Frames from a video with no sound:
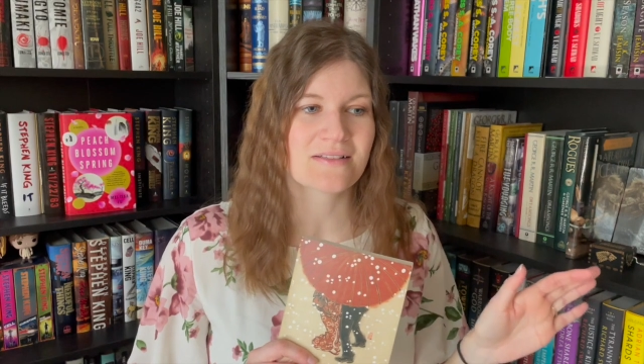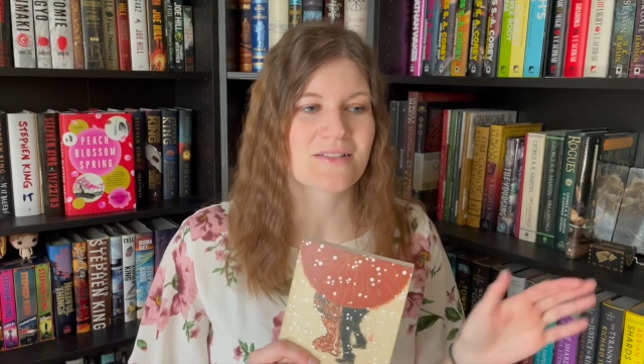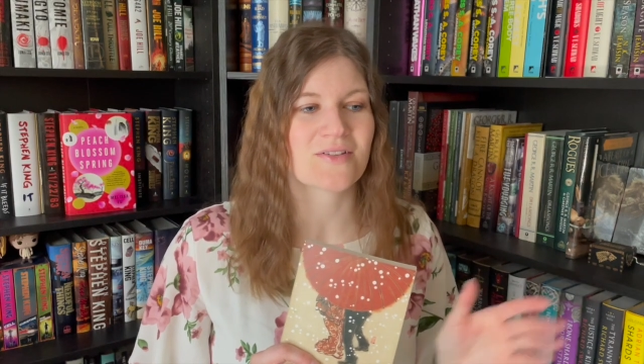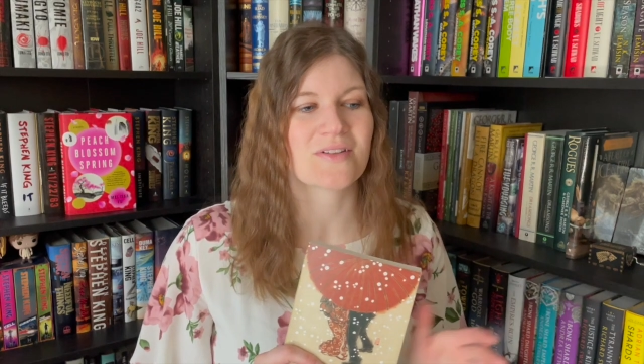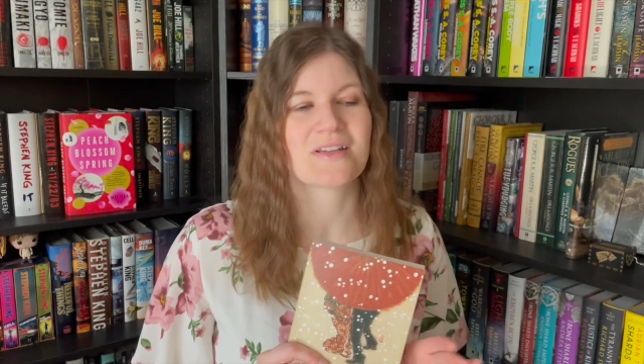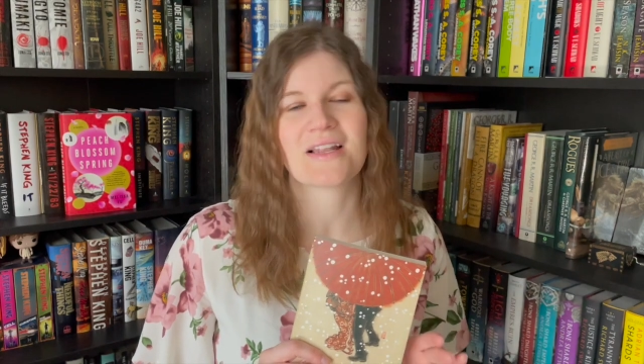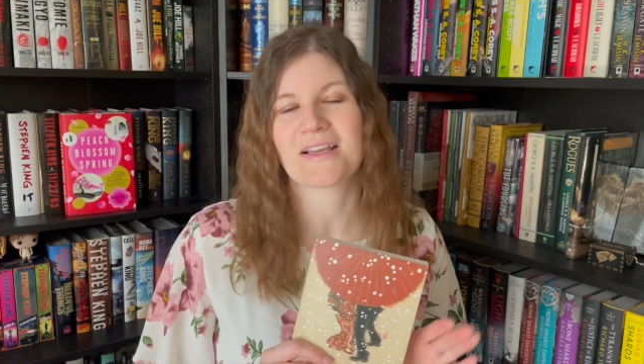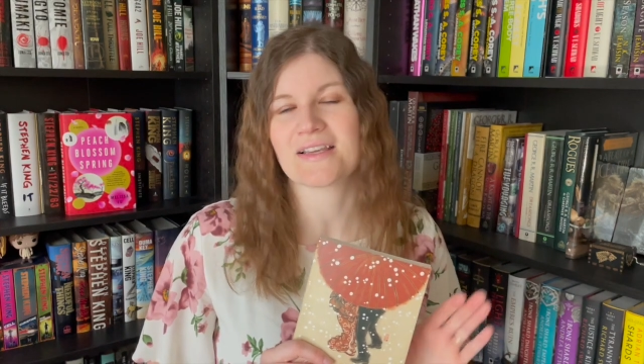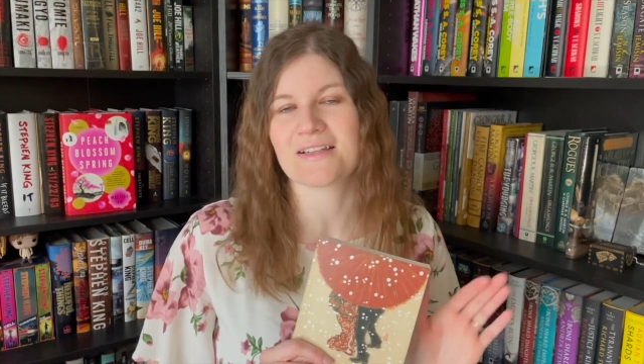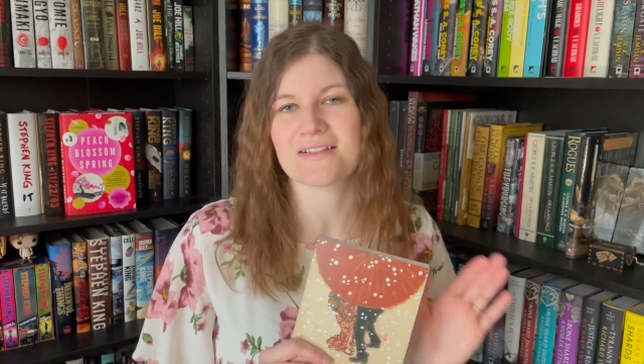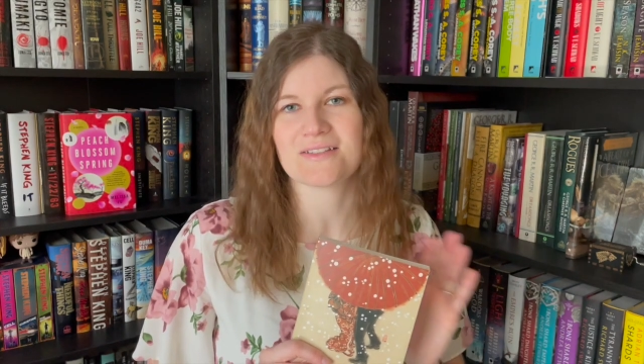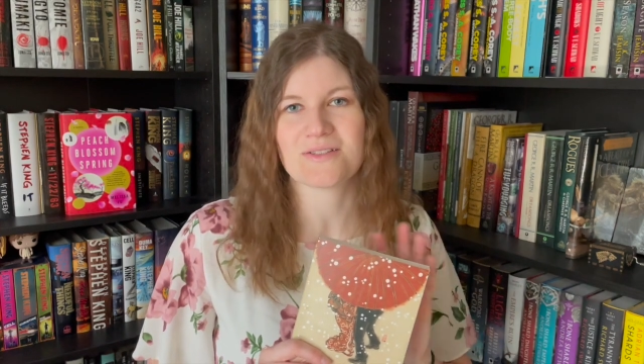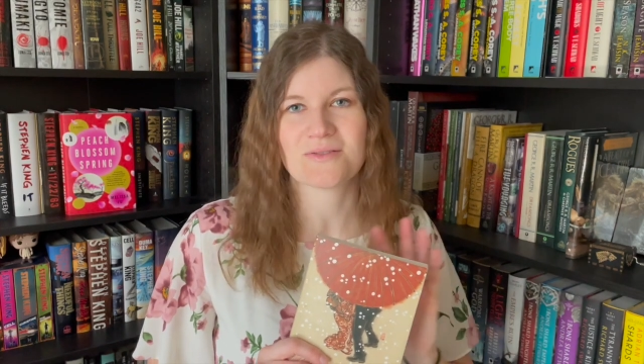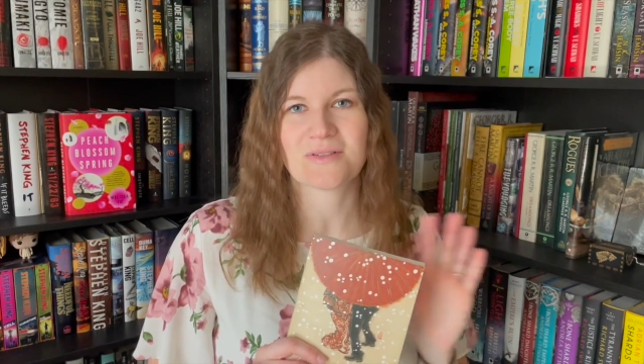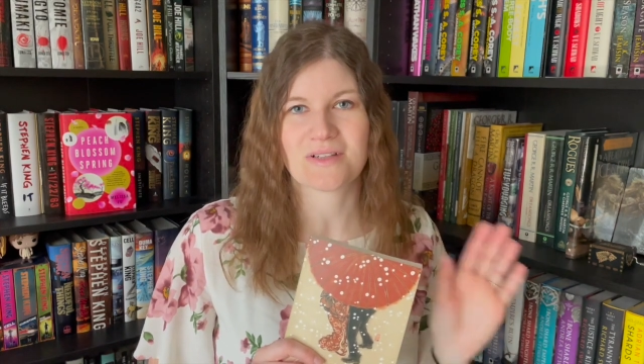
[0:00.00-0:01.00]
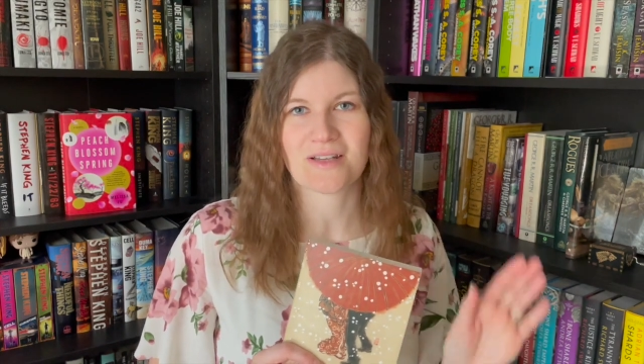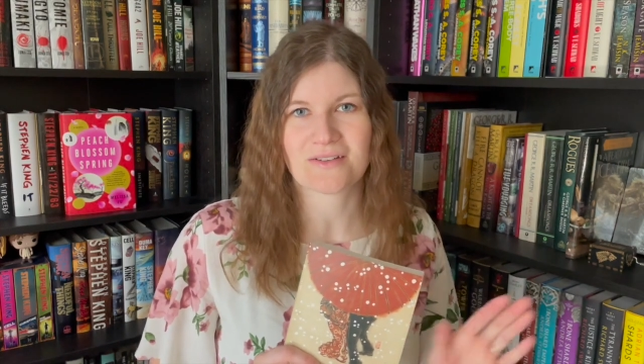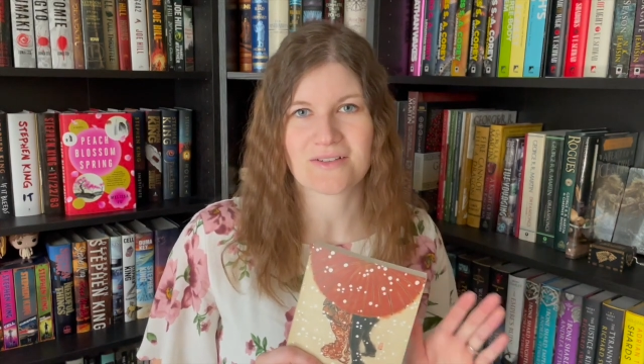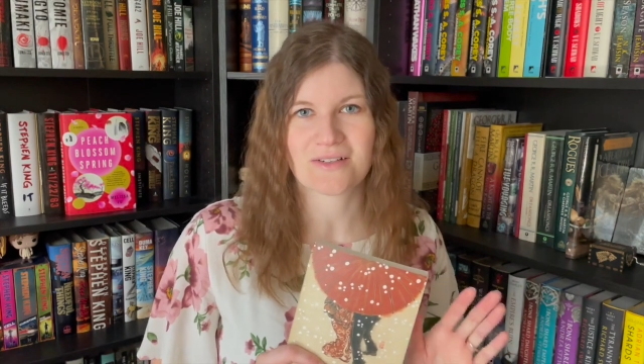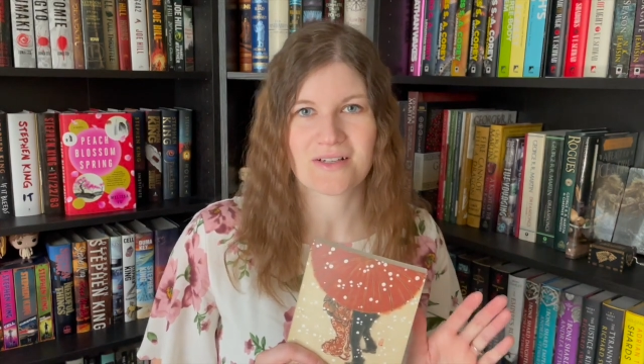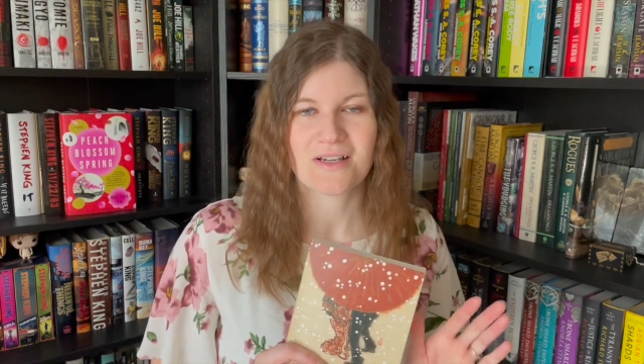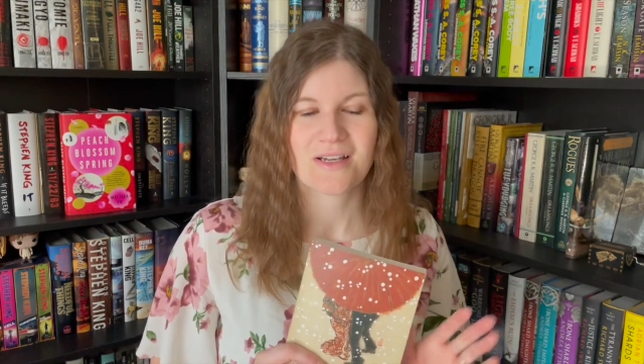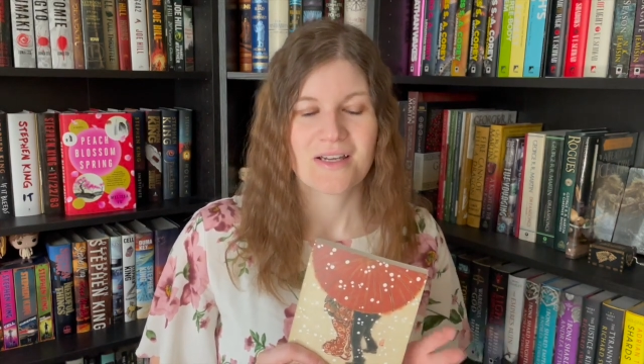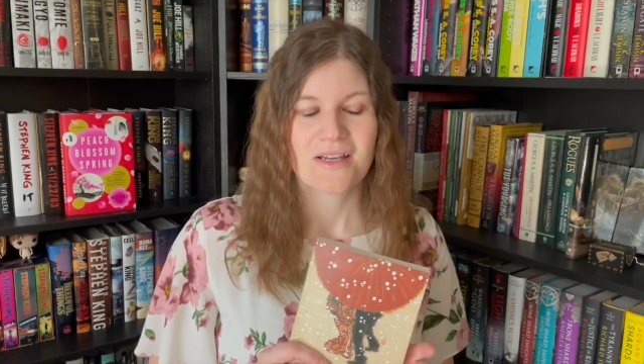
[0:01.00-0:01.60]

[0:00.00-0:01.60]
so then I can do another